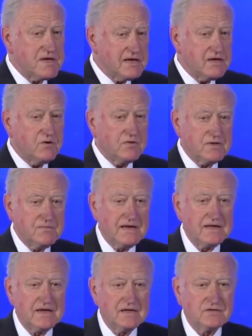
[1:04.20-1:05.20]
me know what the
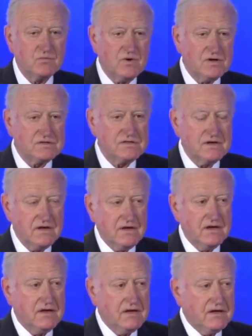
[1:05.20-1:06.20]
medication was.
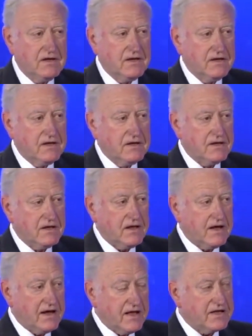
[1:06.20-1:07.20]

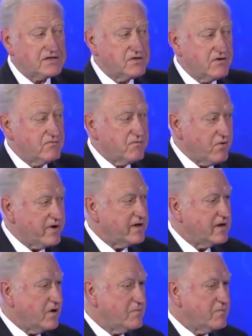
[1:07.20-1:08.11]
I actually avoided